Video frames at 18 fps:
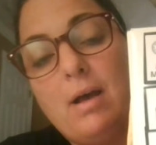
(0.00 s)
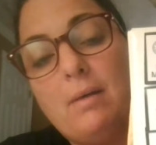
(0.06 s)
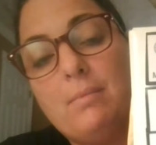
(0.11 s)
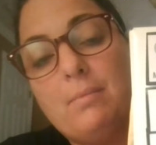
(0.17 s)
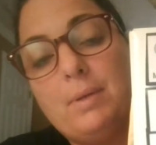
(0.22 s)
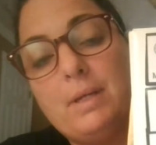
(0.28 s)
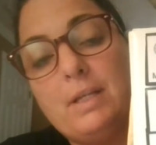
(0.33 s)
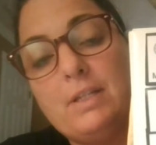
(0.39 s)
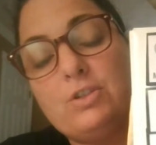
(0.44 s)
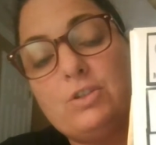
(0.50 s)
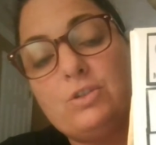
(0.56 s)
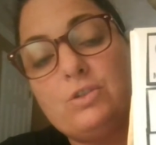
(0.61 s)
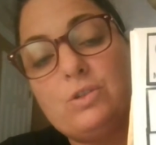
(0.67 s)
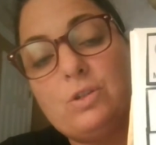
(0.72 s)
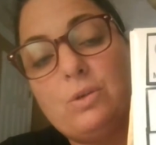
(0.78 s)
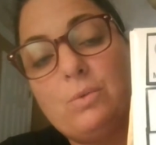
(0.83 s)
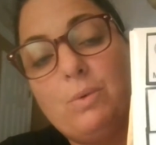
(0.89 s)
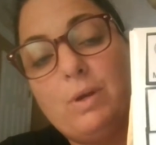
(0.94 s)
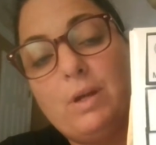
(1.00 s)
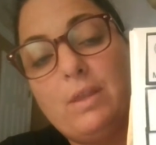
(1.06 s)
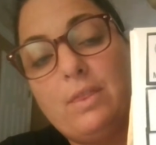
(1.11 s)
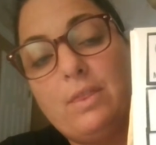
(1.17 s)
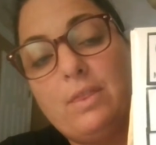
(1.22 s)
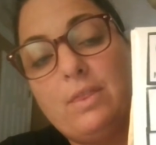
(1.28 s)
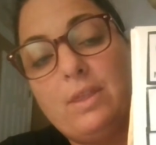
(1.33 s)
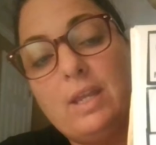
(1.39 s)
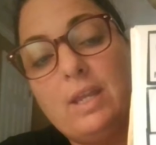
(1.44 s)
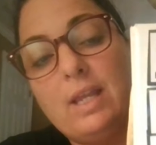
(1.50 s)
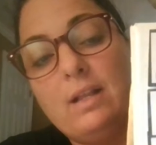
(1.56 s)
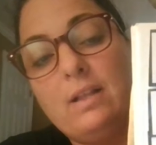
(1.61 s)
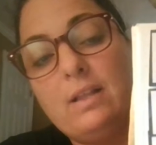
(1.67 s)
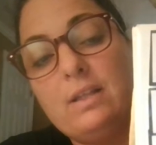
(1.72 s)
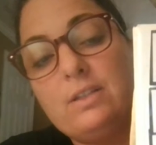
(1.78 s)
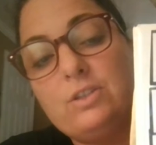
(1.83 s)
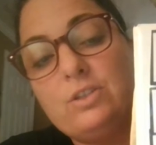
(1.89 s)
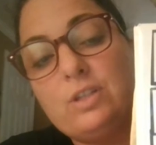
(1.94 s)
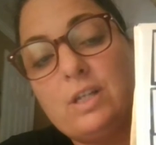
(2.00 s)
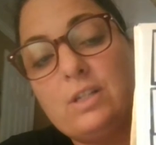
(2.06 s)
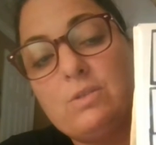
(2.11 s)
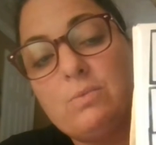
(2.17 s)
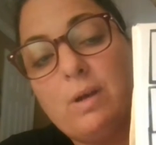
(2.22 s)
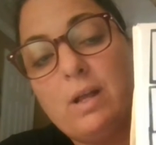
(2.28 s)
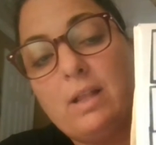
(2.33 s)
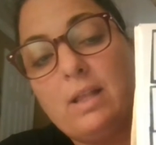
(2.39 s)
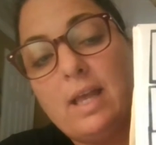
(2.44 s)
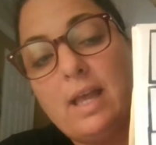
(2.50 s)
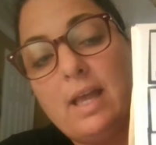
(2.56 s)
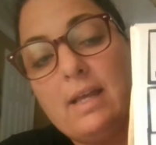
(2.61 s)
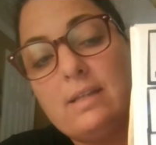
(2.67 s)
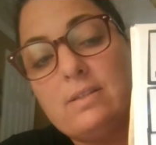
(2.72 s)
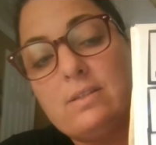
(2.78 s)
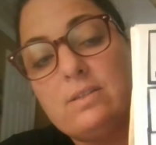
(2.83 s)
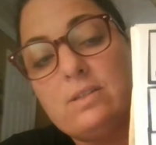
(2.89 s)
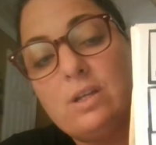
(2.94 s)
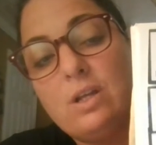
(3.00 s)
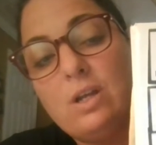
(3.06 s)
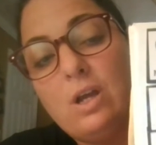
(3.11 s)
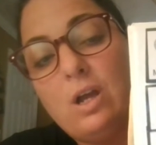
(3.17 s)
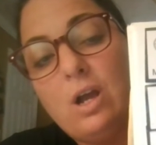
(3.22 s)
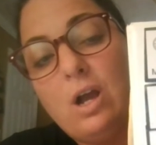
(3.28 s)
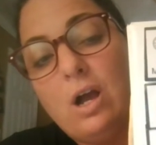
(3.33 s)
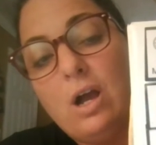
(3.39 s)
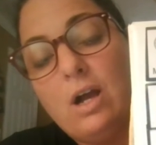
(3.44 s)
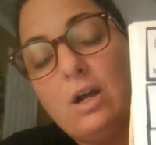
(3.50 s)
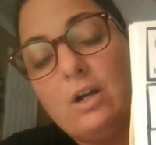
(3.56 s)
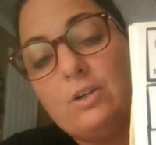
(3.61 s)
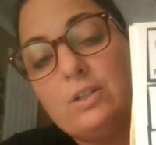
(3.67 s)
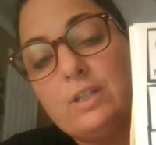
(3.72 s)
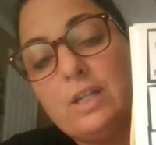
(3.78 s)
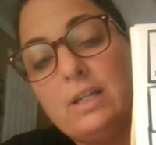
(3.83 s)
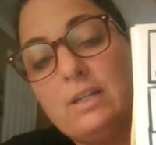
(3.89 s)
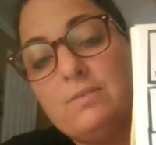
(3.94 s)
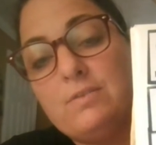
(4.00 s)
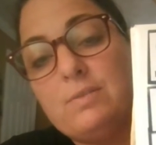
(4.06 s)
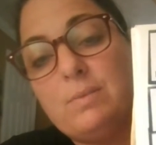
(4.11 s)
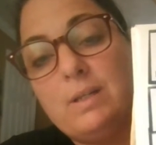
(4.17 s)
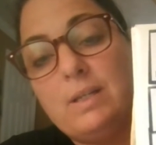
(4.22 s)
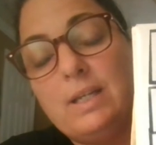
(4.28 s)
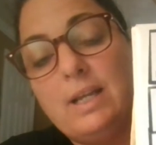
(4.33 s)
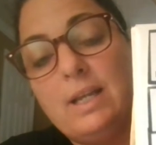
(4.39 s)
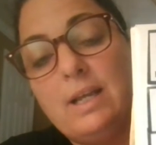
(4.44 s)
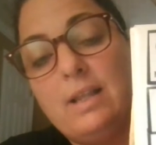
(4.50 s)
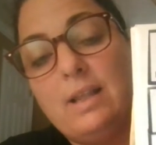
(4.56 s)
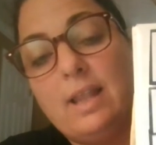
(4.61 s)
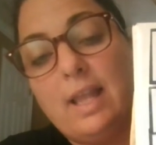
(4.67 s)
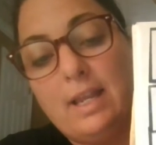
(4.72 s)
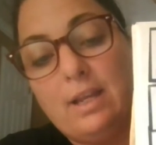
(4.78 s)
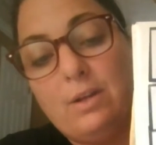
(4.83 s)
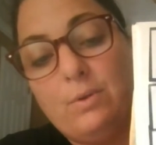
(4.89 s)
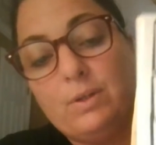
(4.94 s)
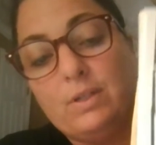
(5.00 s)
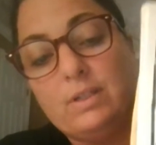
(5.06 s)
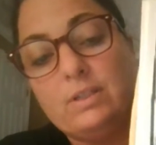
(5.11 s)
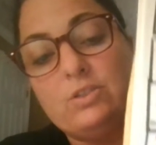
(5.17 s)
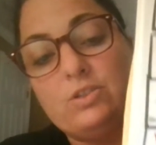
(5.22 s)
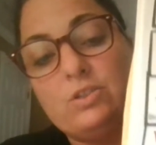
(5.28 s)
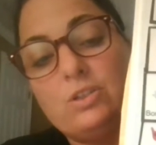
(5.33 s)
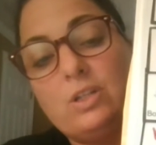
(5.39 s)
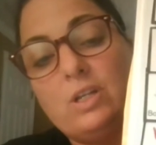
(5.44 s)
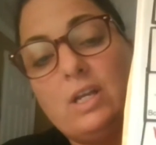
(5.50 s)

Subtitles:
pictures with English as well as her native speaking language.